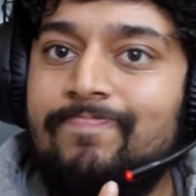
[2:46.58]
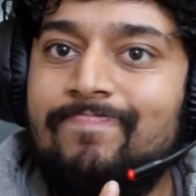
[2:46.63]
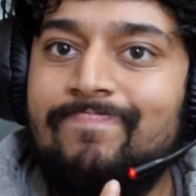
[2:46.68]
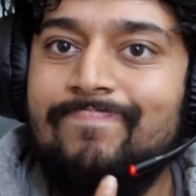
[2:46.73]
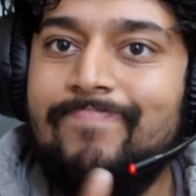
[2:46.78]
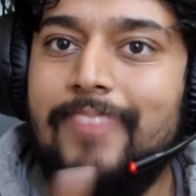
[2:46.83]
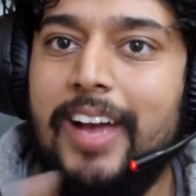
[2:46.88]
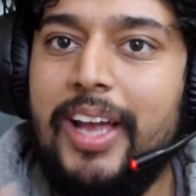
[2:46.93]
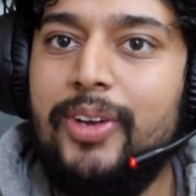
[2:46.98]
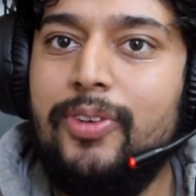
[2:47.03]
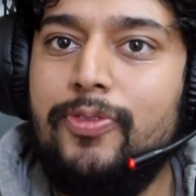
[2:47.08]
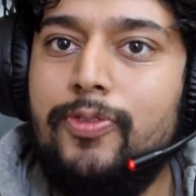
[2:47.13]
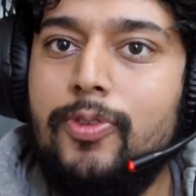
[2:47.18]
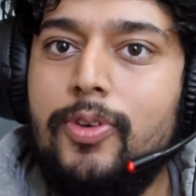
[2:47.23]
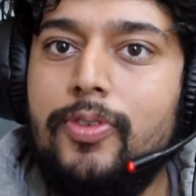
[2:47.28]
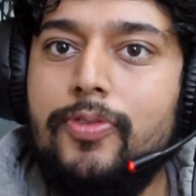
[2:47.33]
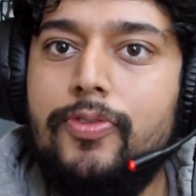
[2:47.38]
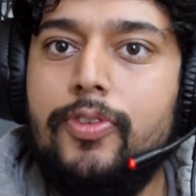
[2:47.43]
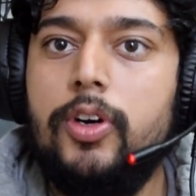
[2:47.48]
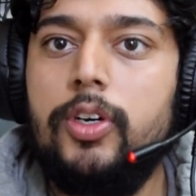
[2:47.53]

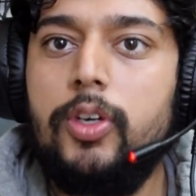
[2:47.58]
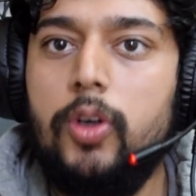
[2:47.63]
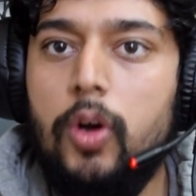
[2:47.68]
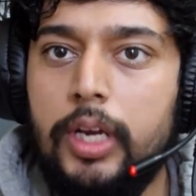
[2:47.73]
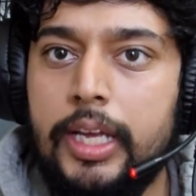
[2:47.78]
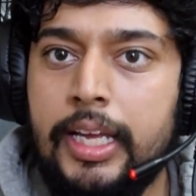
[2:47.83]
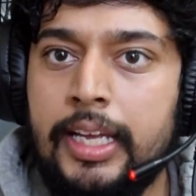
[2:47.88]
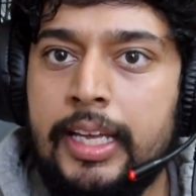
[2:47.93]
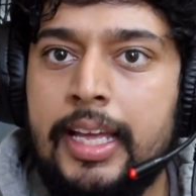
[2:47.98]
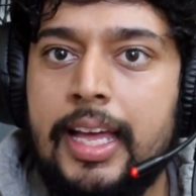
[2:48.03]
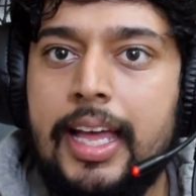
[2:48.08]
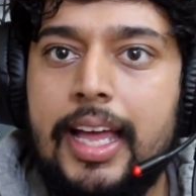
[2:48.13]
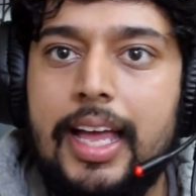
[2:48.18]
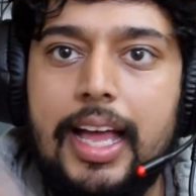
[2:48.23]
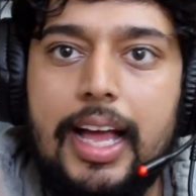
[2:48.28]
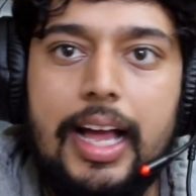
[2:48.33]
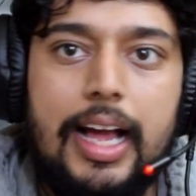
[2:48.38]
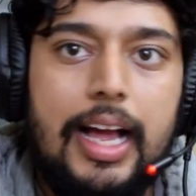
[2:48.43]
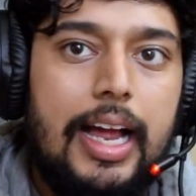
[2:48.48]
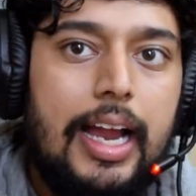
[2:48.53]
microphone for talking,
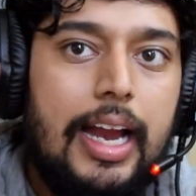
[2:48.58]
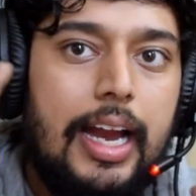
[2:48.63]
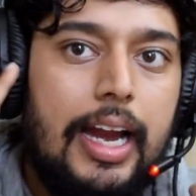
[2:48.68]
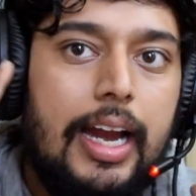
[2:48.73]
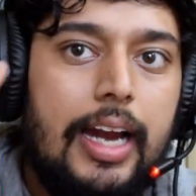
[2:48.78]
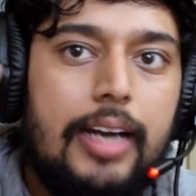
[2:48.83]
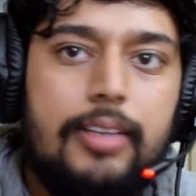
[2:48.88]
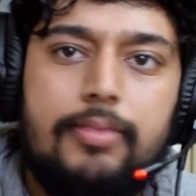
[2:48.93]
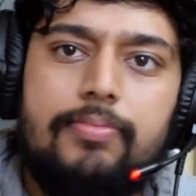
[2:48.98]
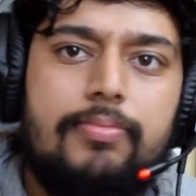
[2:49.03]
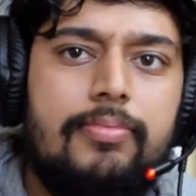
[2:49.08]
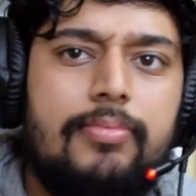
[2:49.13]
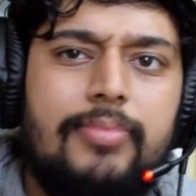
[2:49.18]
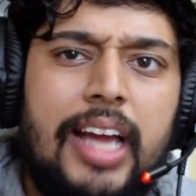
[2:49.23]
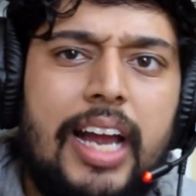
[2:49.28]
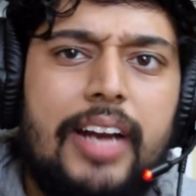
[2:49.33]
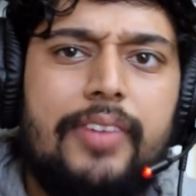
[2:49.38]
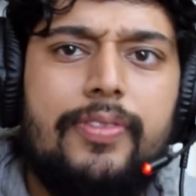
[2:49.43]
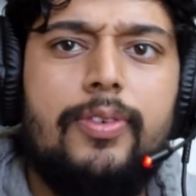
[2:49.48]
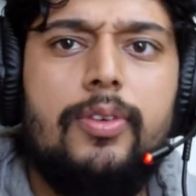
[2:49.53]
and
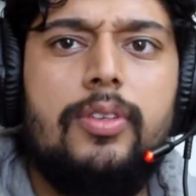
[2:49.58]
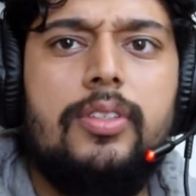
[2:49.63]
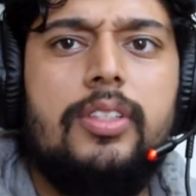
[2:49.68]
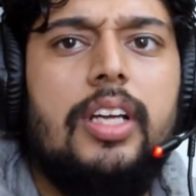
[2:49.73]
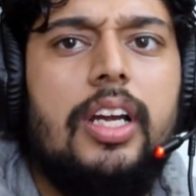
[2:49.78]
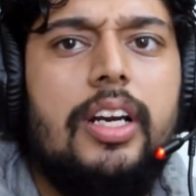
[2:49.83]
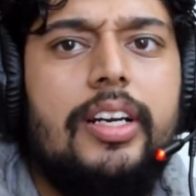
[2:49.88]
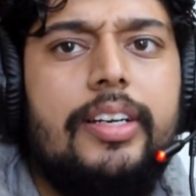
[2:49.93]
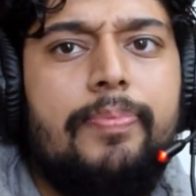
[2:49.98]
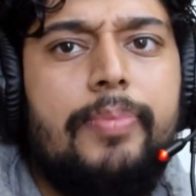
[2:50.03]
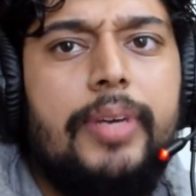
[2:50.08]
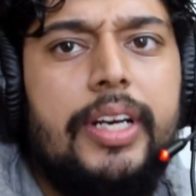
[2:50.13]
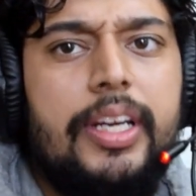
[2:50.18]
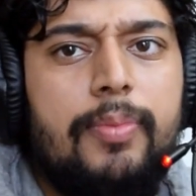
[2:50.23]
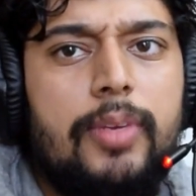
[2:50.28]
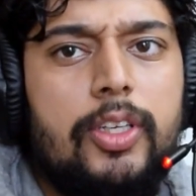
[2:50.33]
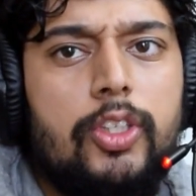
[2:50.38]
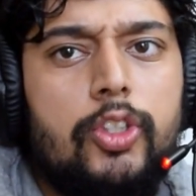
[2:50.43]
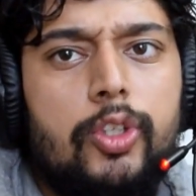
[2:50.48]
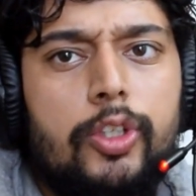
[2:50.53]
headphones are pretty
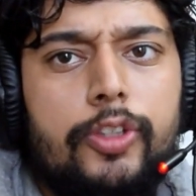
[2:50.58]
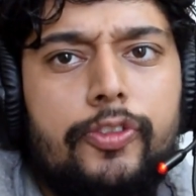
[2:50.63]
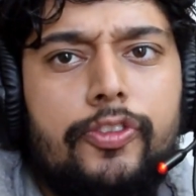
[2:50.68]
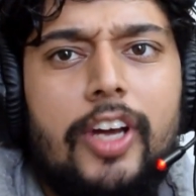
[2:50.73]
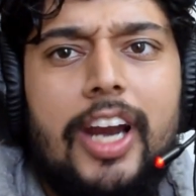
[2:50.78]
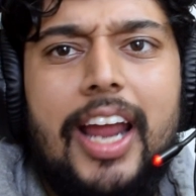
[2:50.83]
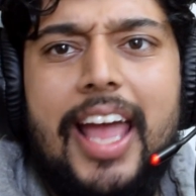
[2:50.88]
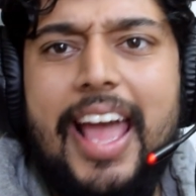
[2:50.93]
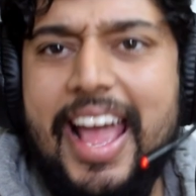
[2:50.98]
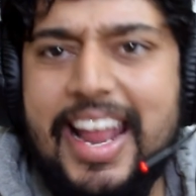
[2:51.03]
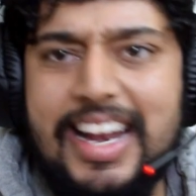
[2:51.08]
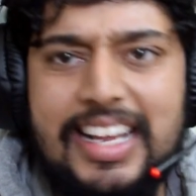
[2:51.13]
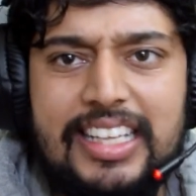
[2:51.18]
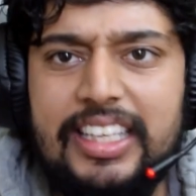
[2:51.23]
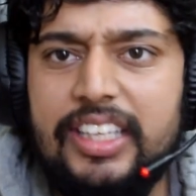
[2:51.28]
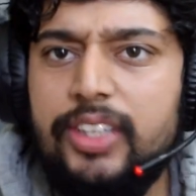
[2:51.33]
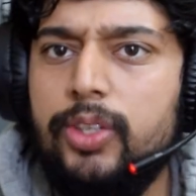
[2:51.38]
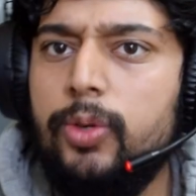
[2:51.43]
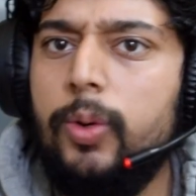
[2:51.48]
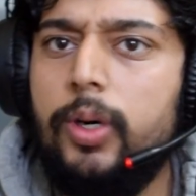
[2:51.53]
much good for
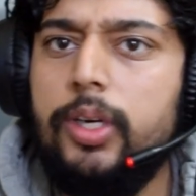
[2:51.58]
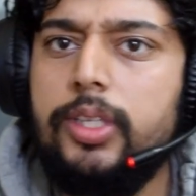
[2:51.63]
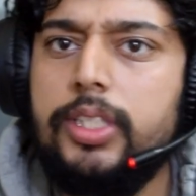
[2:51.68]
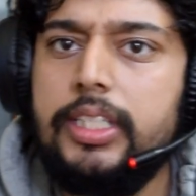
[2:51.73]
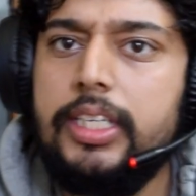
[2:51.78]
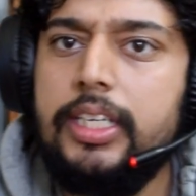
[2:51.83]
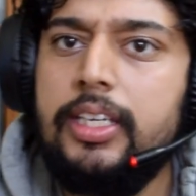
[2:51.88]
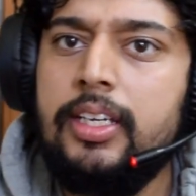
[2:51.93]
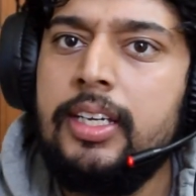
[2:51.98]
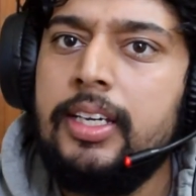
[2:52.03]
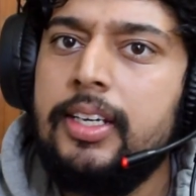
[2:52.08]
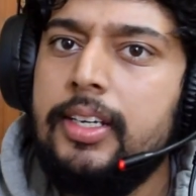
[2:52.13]
anything you want to see,